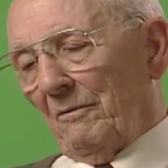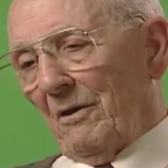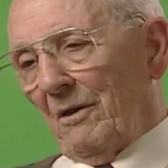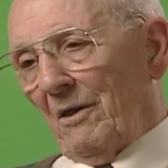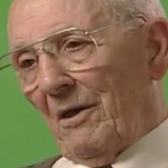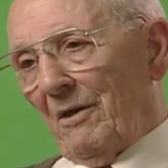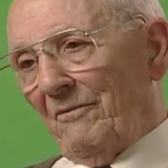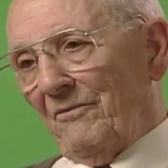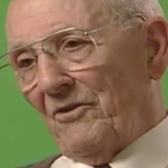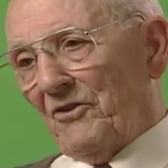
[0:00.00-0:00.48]

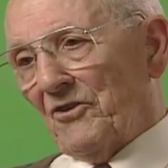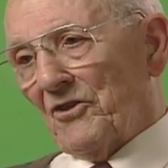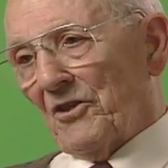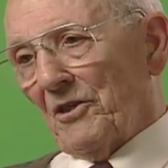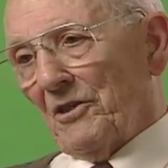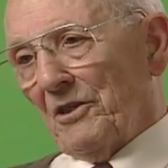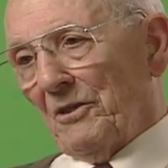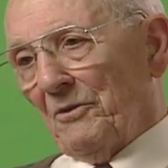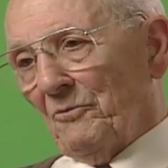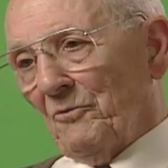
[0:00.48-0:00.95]

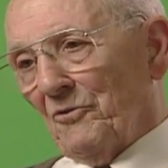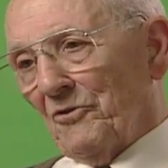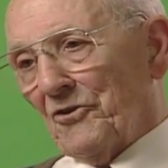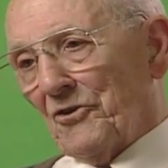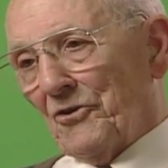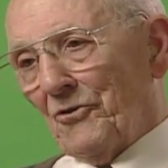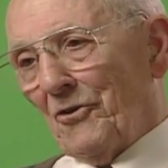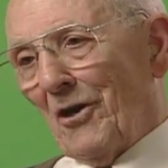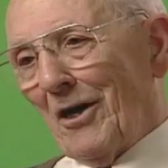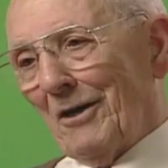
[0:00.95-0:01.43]
Obviously, it was
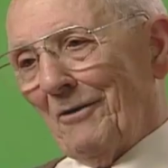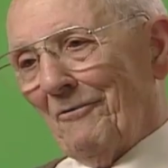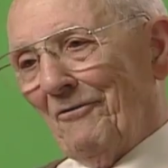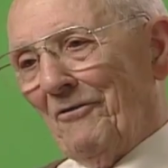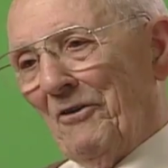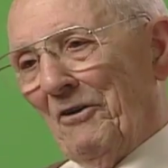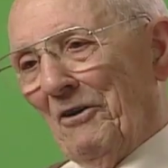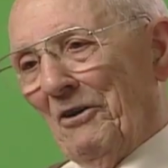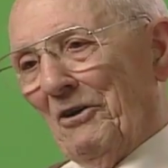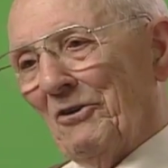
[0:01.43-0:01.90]
not
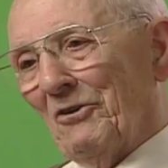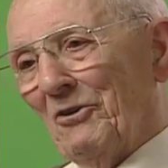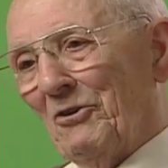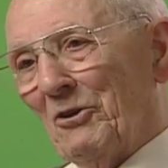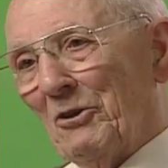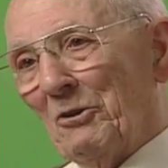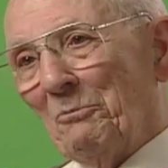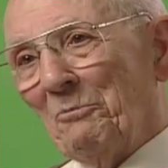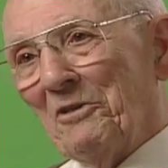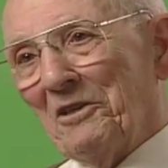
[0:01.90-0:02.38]
very
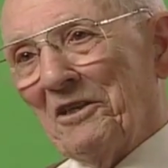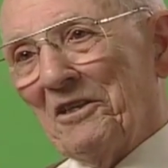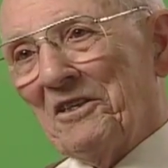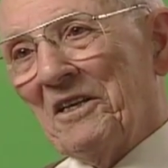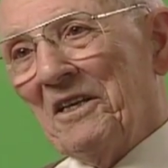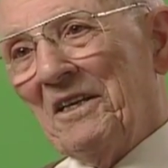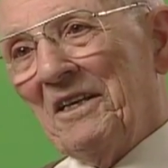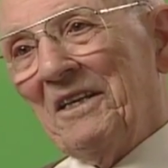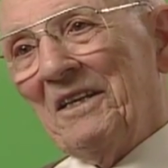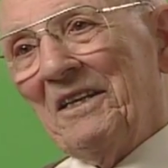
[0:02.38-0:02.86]
long, but
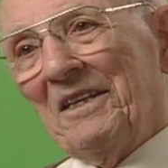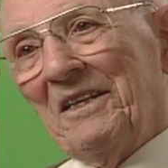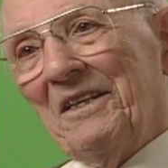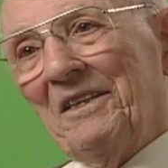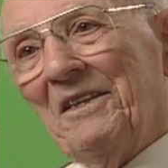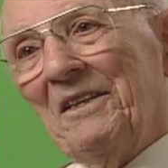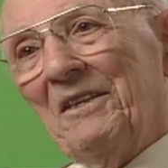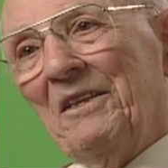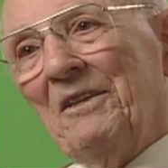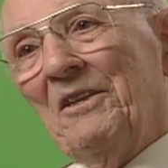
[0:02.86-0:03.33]

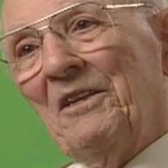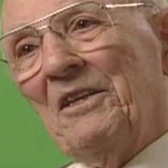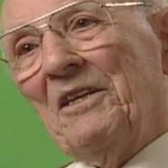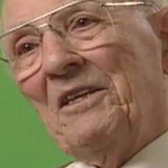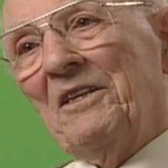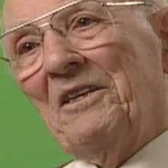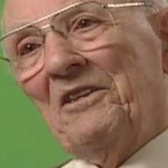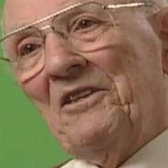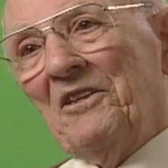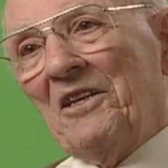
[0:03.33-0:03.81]

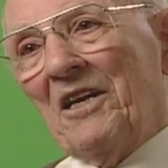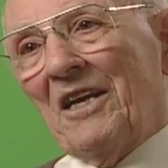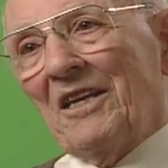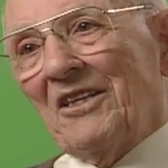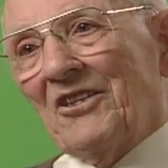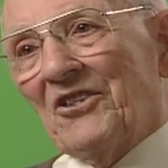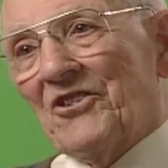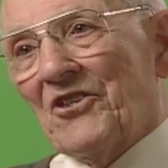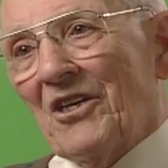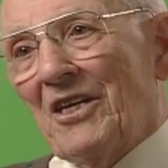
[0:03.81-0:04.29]
the
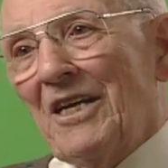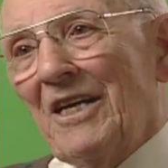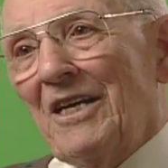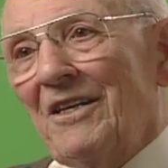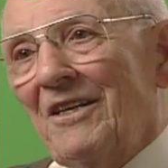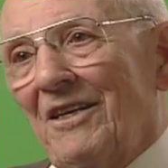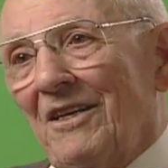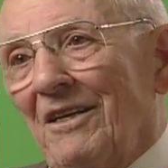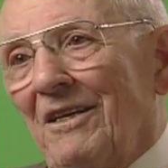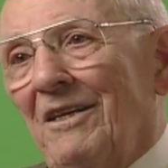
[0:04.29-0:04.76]

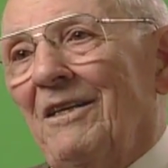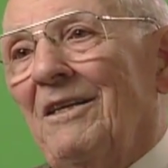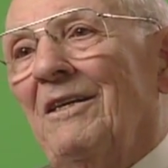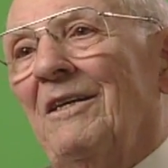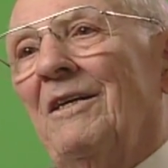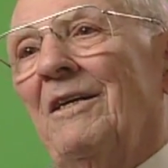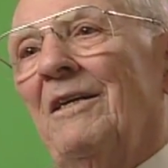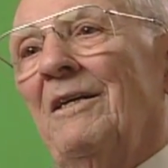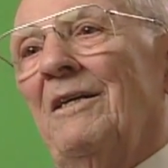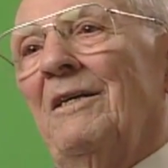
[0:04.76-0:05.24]
anxiety,
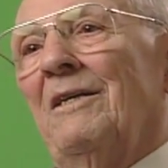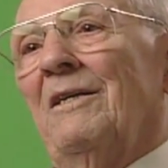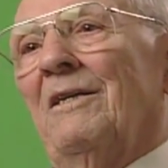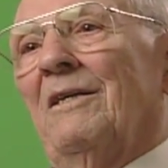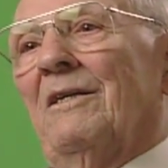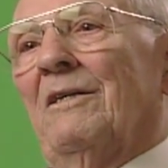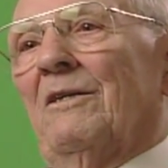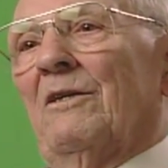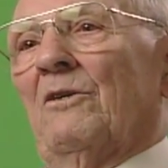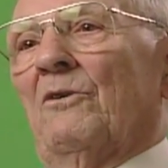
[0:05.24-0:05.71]

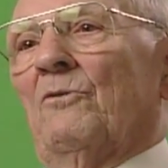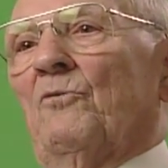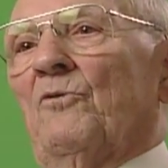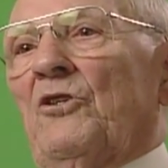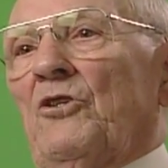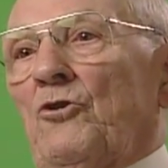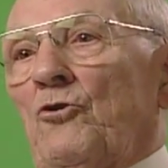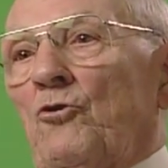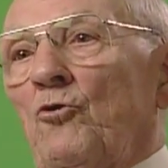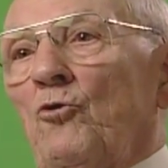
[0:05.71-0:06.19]

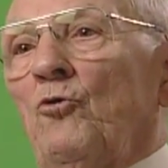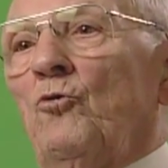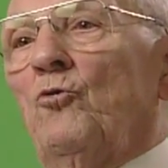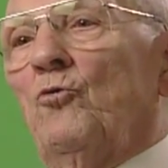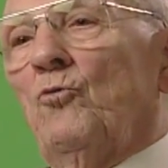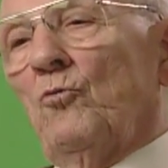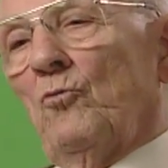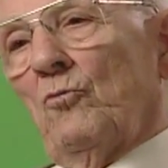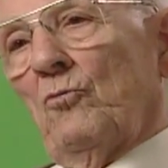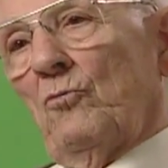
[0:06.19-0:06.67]
we
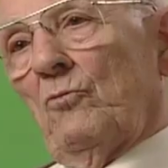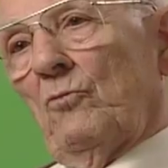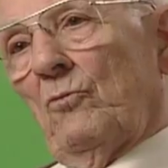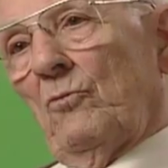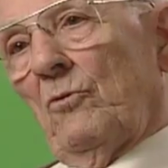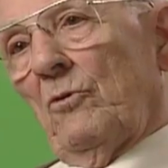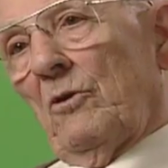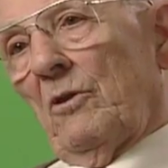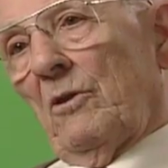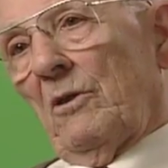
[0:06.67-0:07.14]
knew
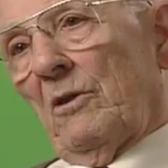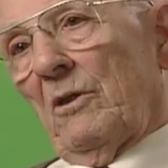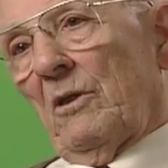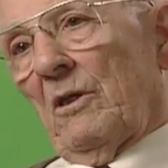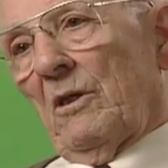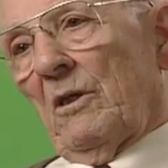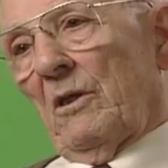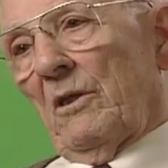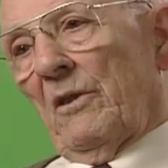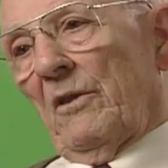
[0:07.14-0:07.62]

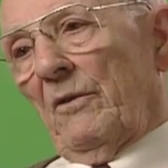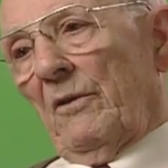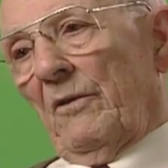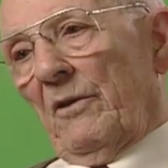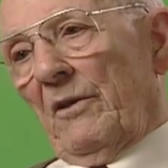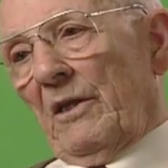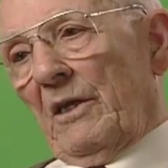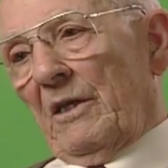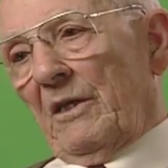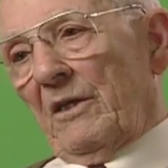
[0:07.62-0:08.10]

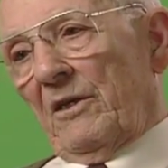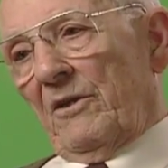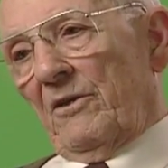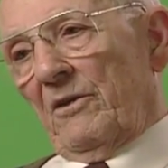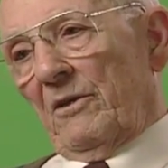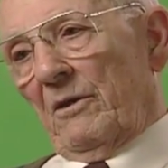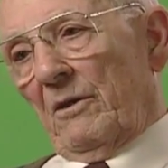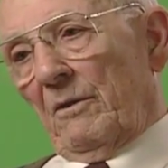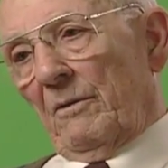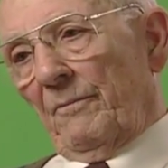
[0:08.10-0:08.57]
that
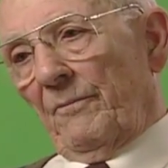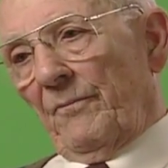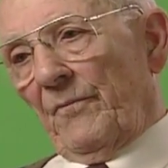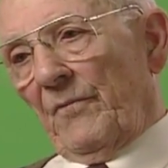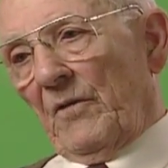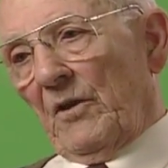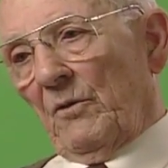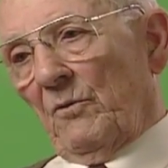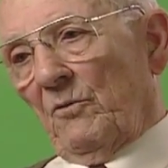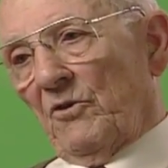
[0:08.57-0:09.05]

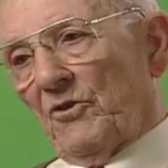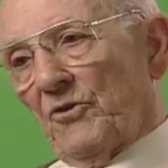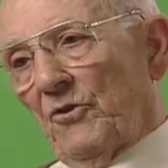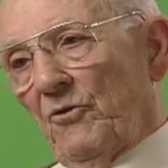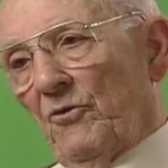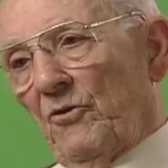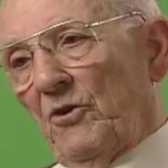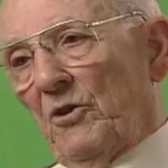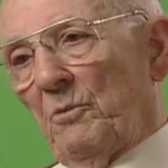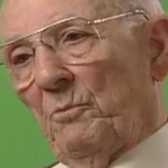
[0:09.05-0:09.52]
there was
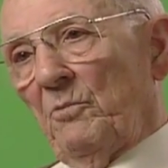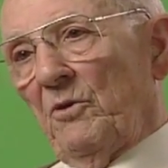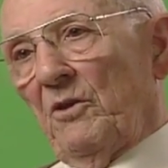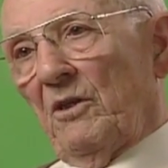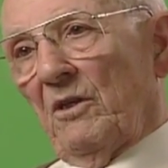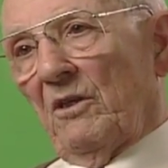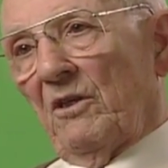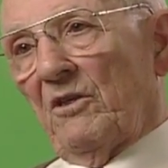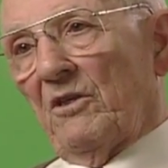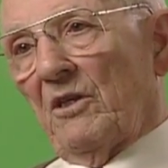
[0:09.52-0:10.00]
going to be
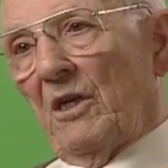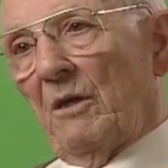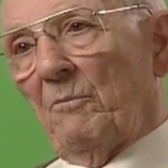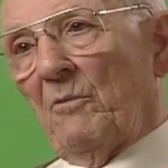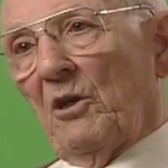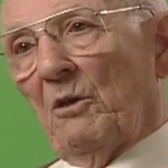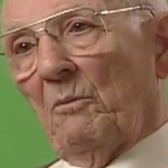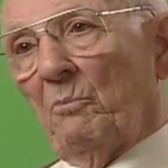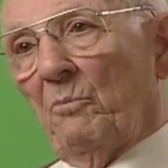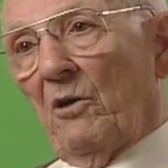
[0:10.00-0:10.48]
an
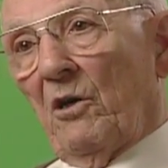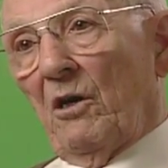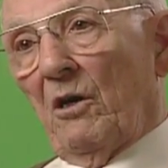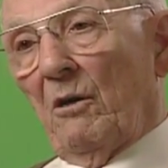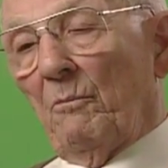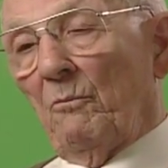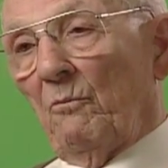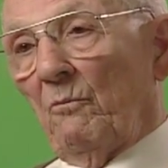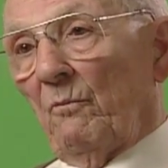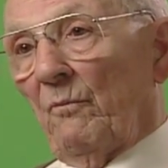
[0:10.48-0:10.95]
atomic
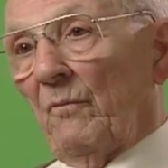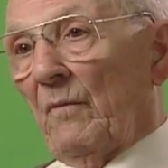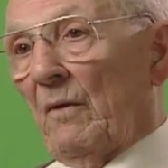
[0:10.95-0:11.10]
bomb,